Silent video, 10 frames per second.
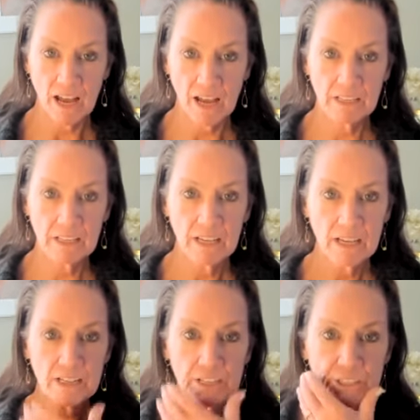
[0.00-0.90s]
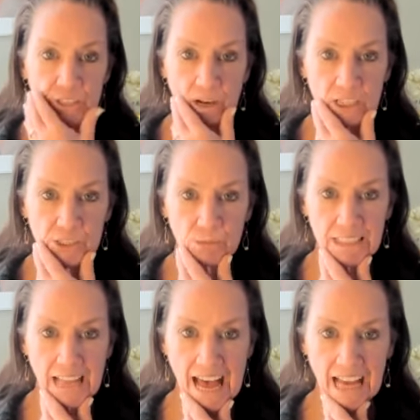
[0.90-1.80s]
And the jaw is
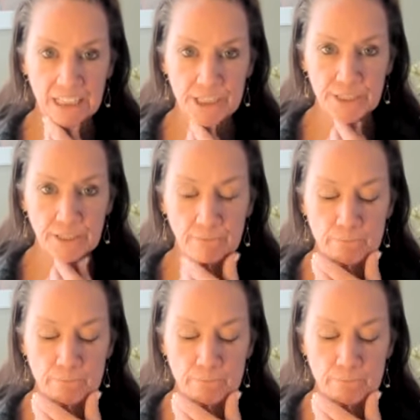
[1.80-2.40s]
relaxed.